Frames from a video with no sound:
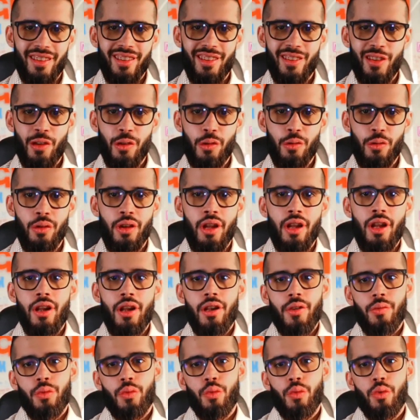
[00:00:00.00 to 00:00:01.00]
Now,
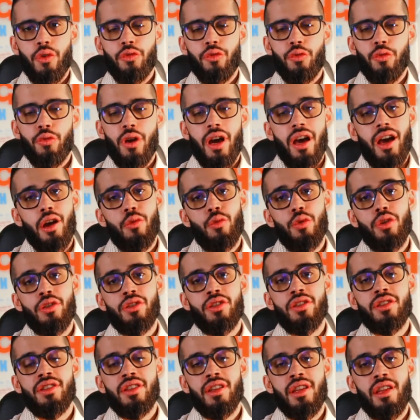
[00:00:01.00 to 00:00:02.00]
if I were
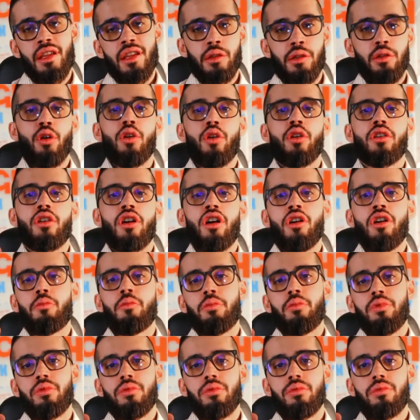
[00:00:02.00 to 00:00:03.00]
to say lock
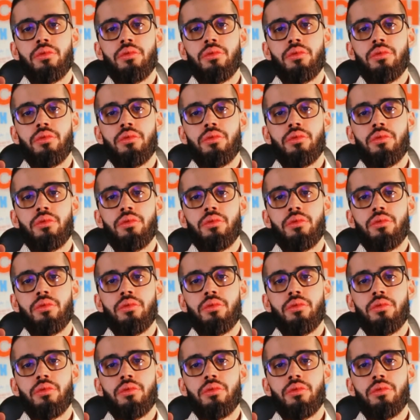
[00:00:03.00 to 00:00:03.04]
up,